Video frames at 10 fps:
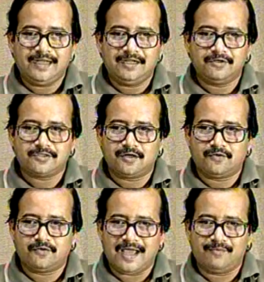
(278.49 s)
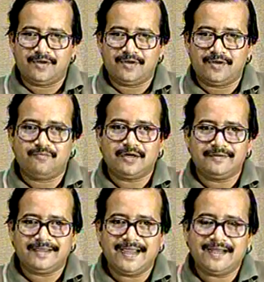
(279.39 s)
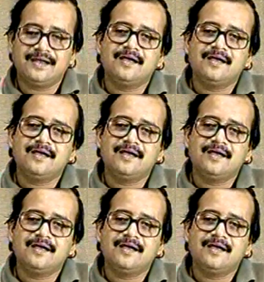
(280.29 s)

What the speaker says: duration of time really, what we get